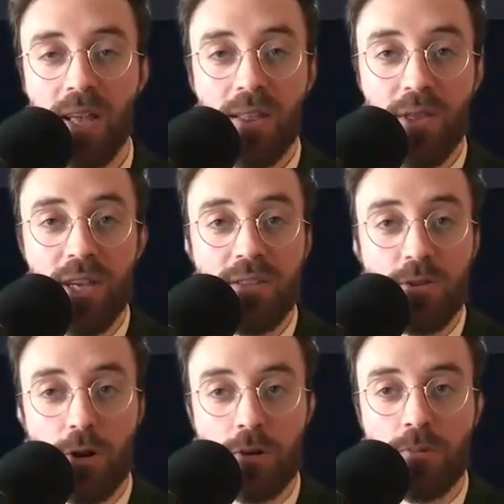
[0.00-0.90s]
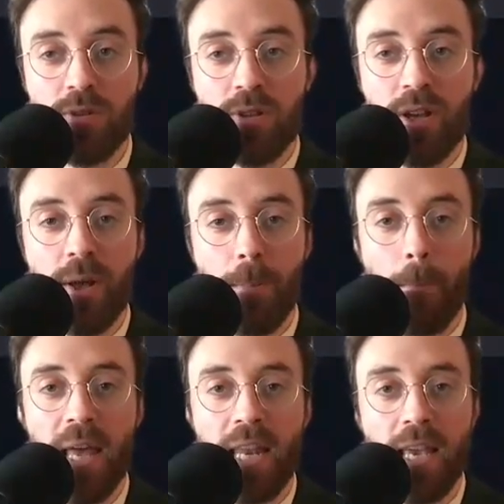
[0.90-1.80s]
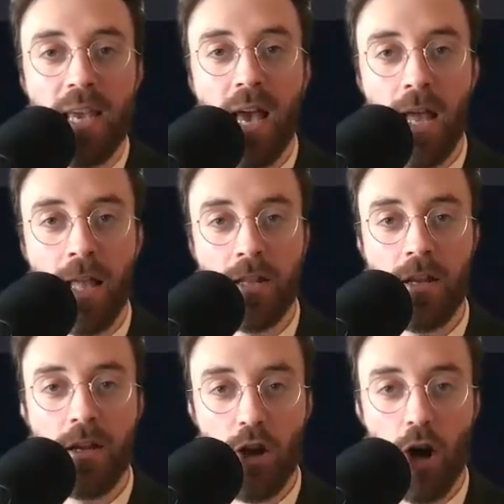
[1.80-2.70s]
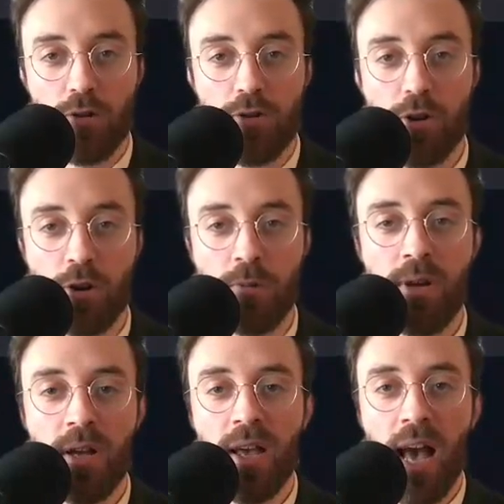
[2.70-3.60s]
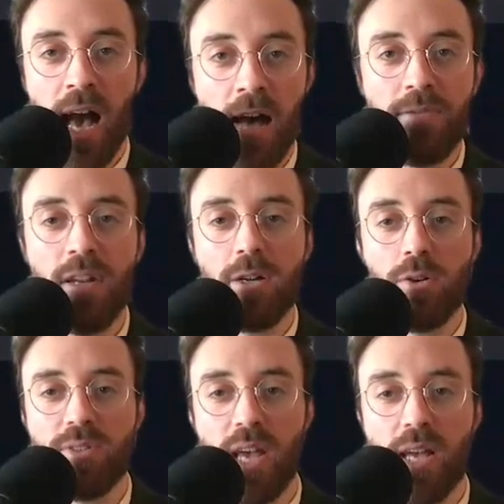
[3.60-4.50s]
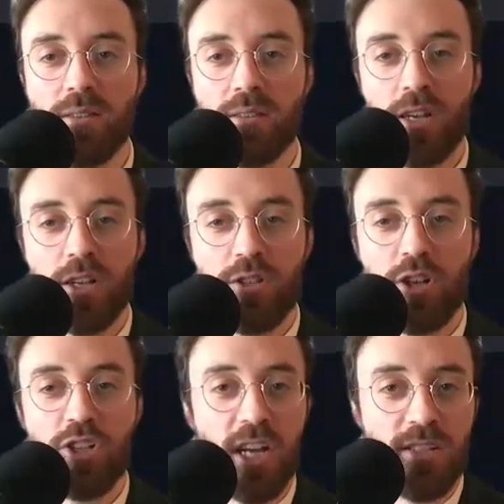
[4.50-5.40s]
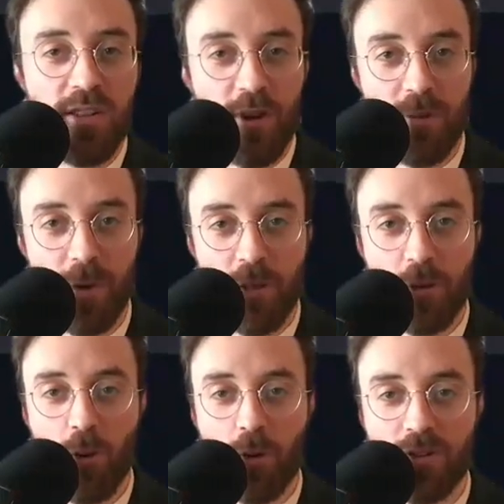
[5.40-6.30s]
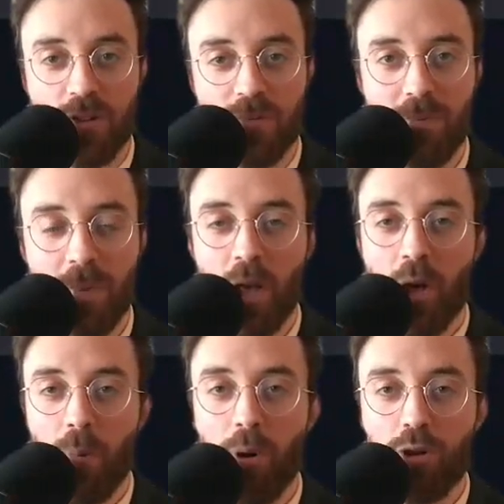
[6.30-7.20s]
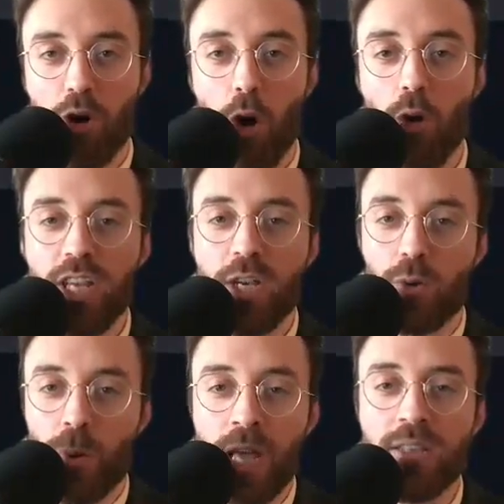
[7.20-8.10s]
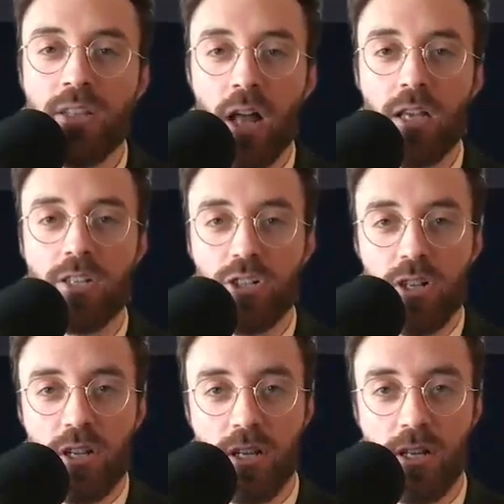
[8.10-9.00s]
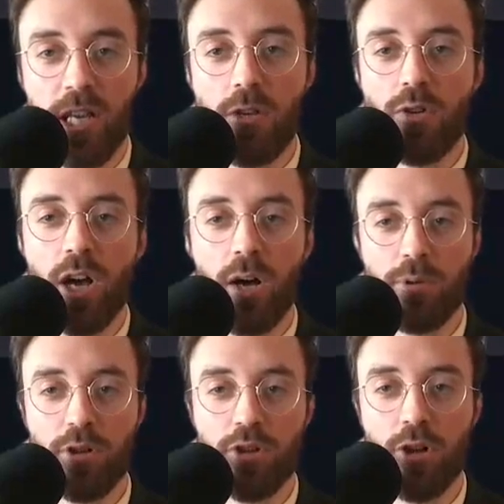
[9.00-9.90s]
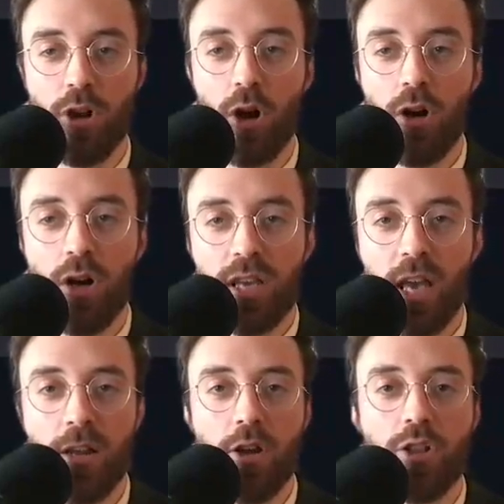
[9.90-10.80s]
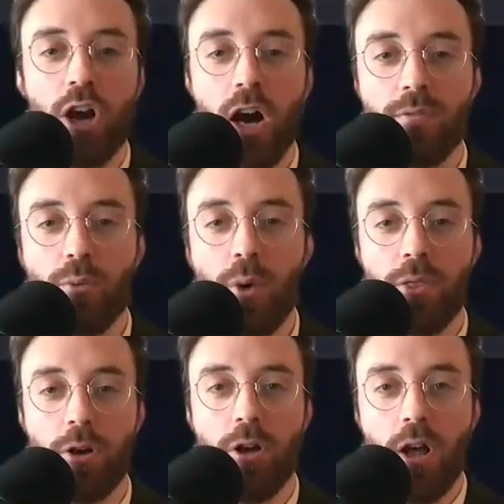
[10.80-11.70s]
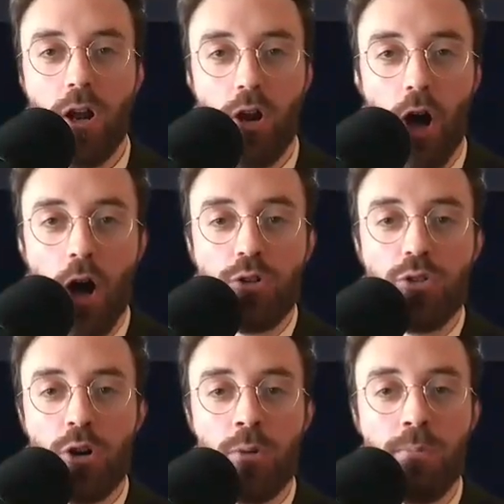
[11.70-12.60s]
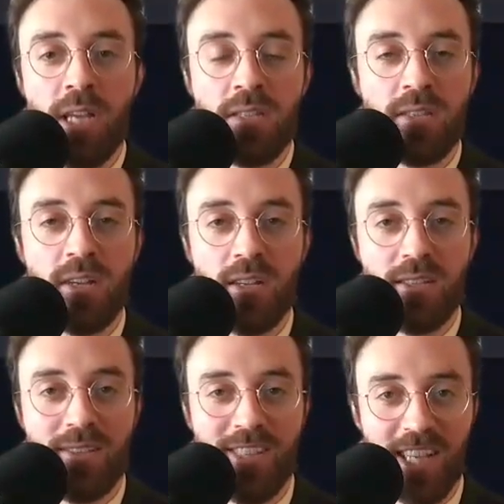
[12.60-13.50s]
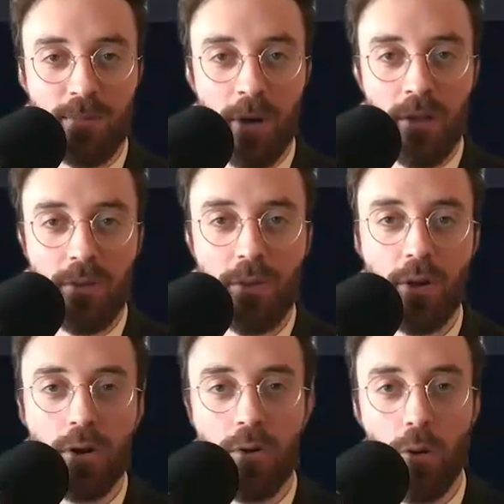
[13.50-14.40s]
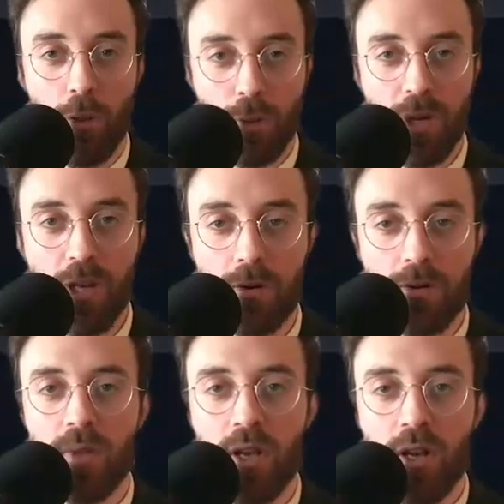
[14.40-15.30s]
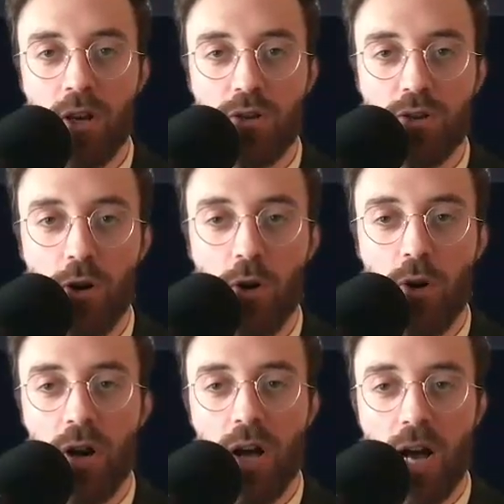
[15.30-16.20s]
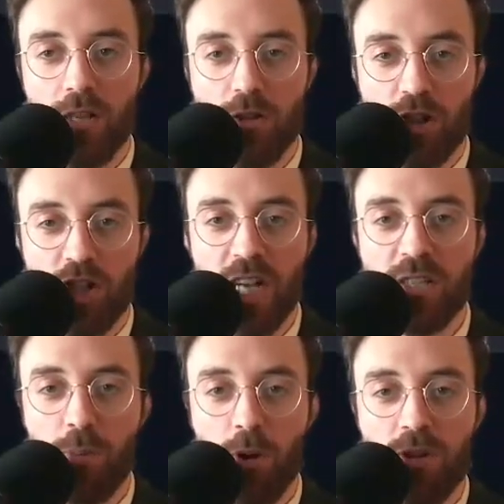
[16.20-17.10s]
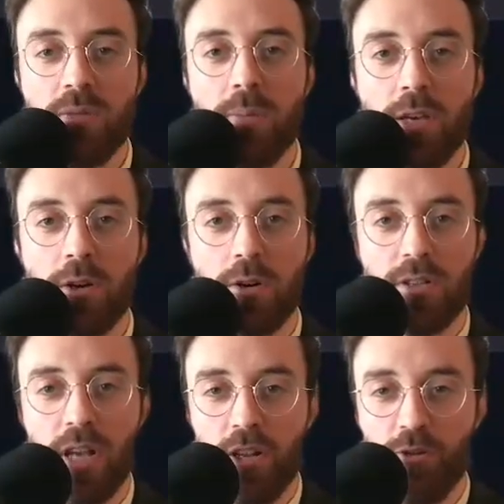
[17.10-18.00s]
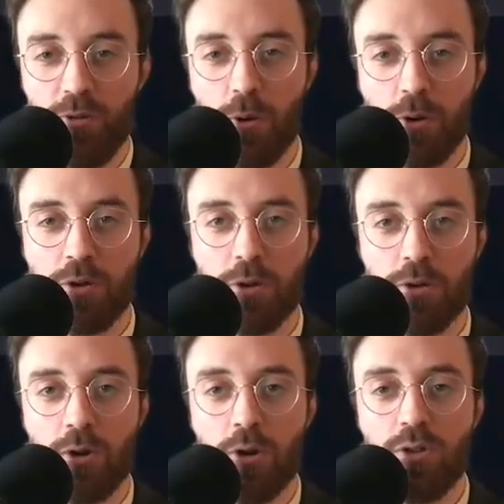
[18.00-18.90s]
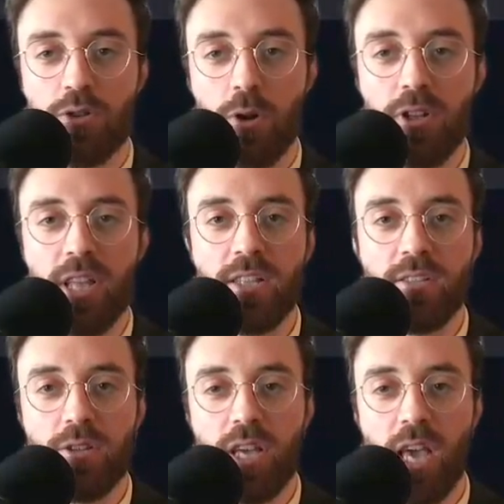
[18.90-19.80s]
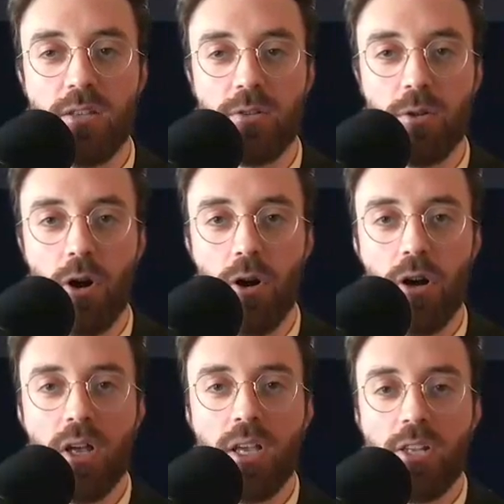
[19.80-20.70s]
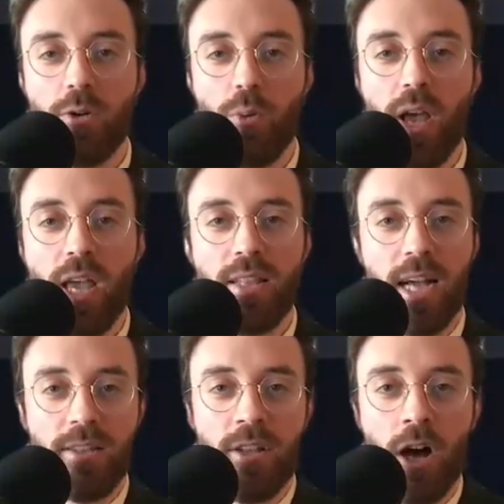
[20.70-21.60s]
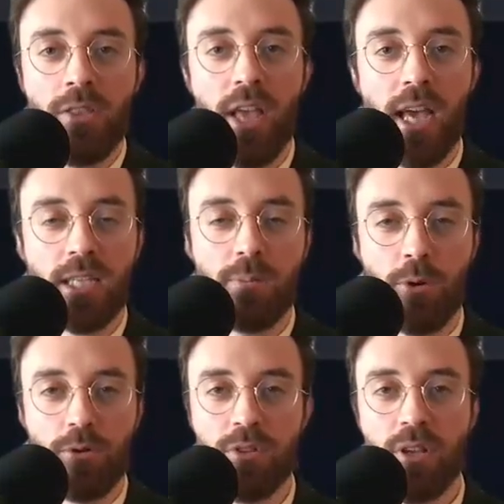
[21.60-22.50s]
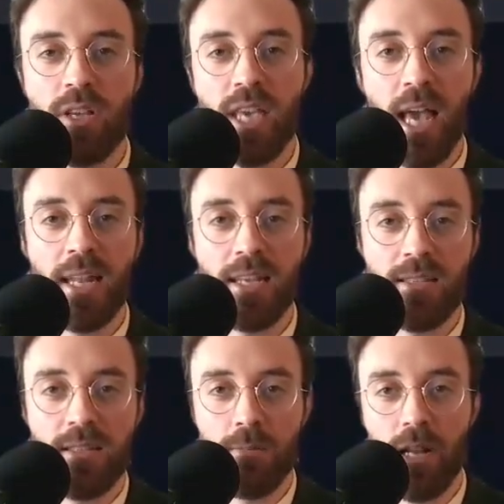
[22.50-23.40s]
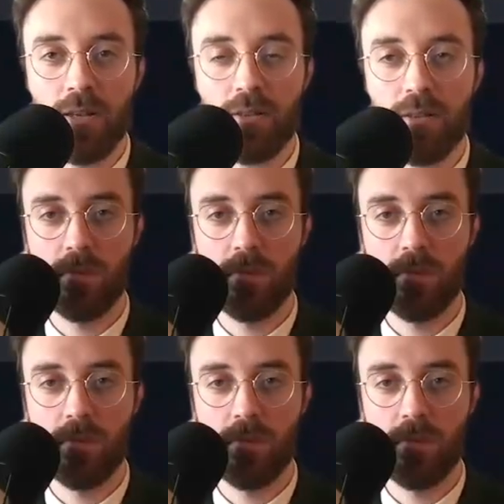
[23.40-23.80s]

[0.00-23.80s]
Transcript: These terms, many and long term, have a legal sense, such as defined by the courts, but only great knowledge in EU competition law can uncover whether long term means 6 months or 3 years. So I suggest policymakers and enforcers consolidate the case law in a way that non-experts can assimilate.